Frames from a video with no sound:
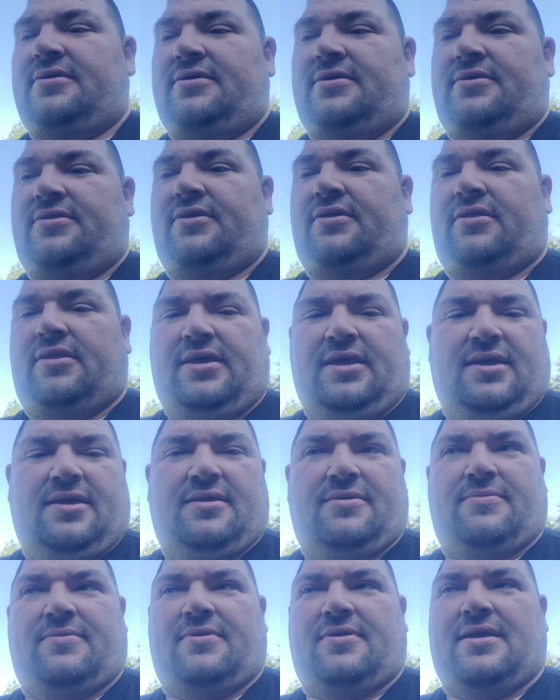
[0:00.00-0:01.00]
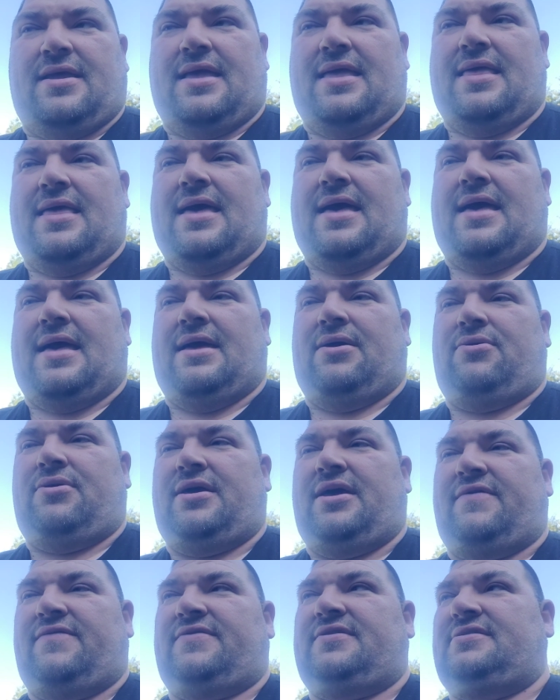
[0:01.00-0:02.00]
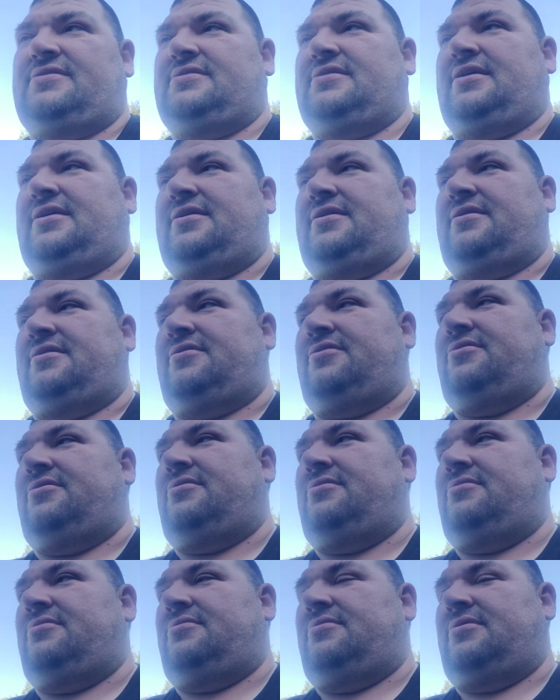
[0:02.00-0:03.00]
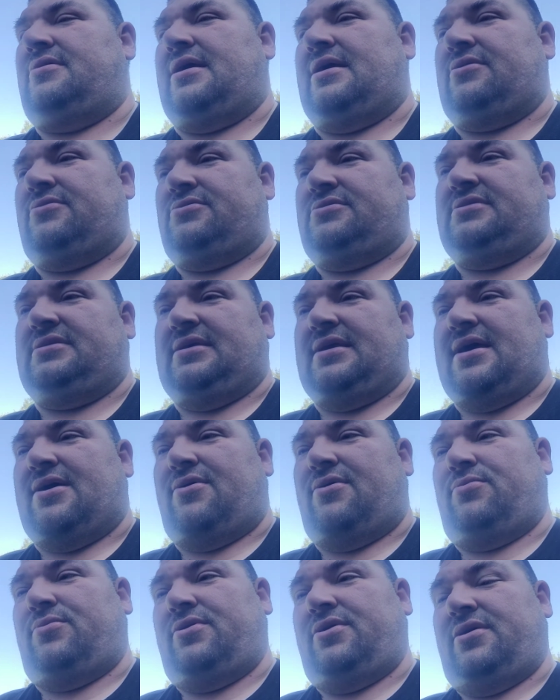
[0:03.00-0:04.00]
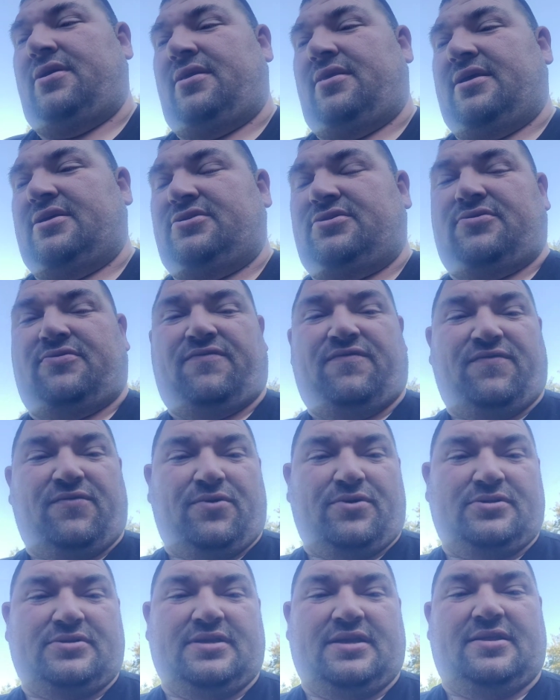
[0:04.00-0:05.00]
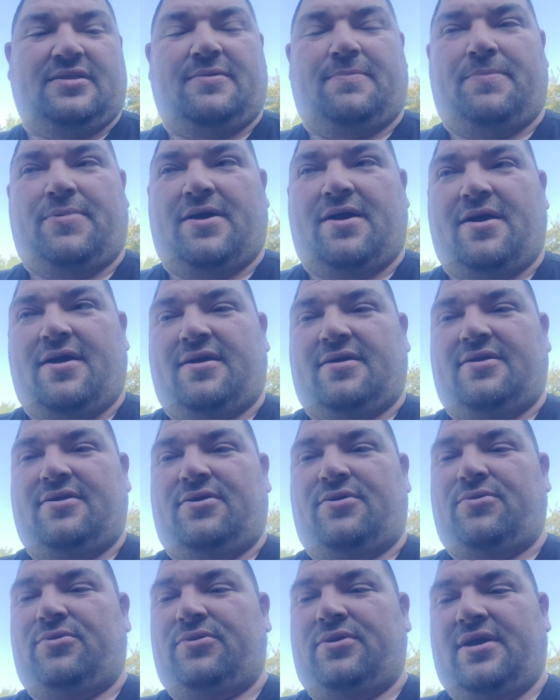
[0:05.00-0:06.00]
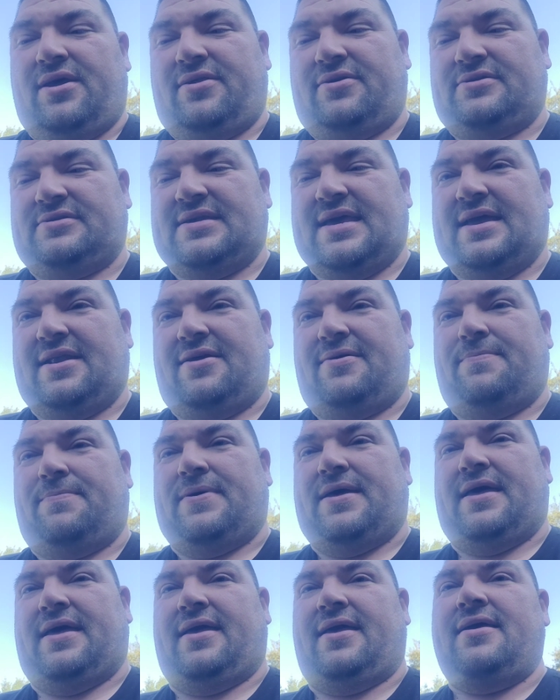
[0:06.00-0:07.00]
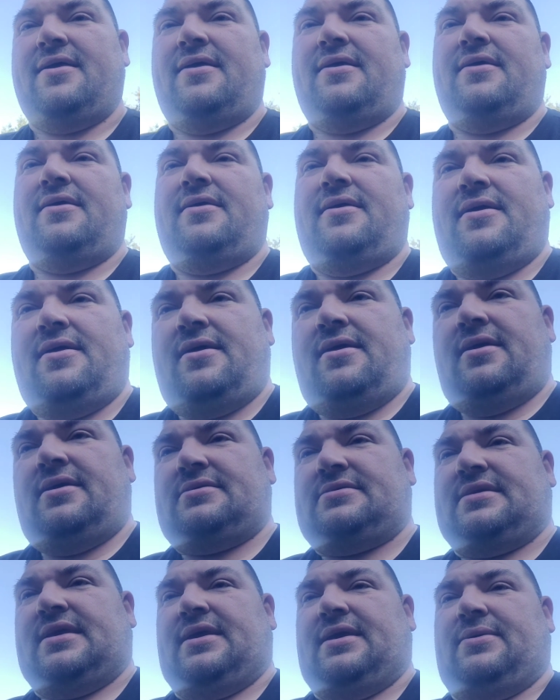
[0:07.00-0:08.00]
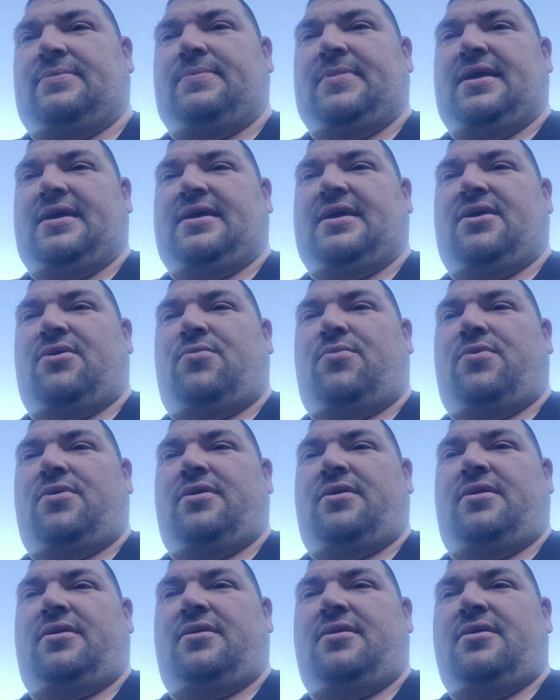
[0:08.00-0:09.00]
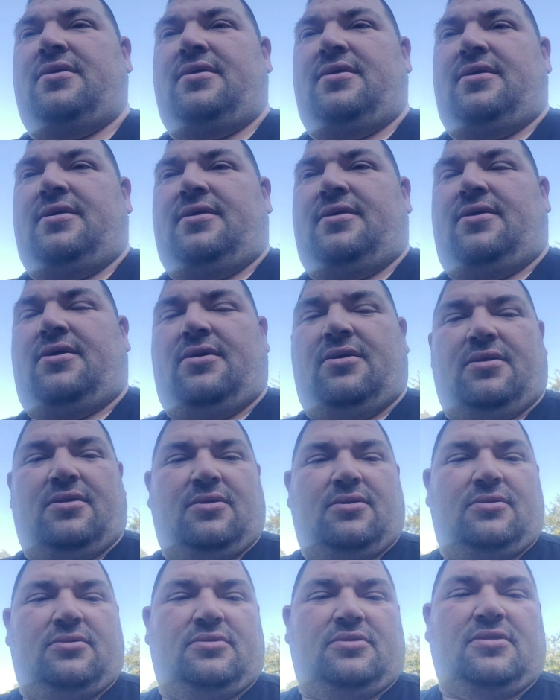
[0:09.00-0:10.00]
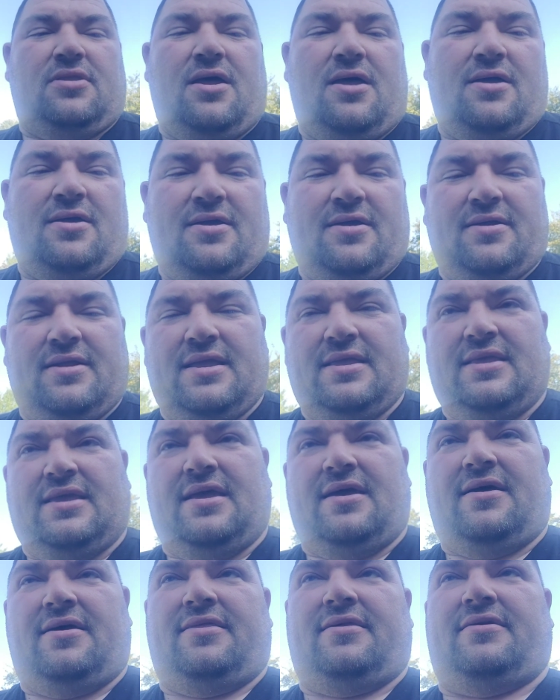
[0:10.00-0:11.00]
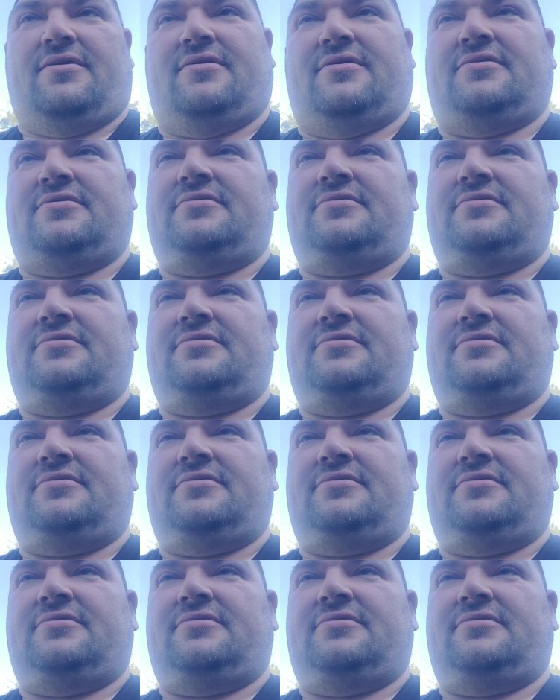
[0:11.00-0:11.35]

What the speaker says: the lean. I have to say I don't see how it would unless you're forcing the bar to hold the other side up by, say, making one longer than the other